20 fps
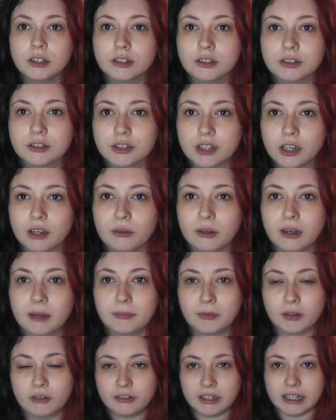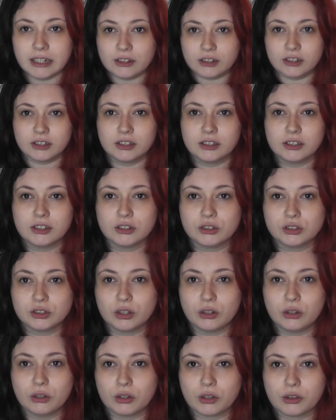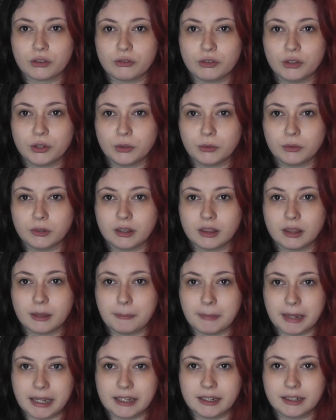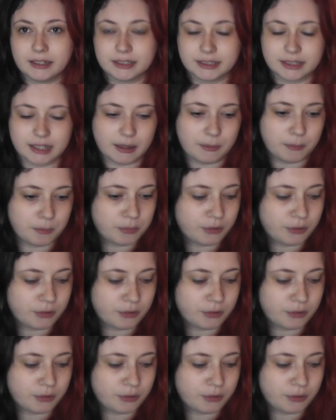So I'm not really going to talk through the makes and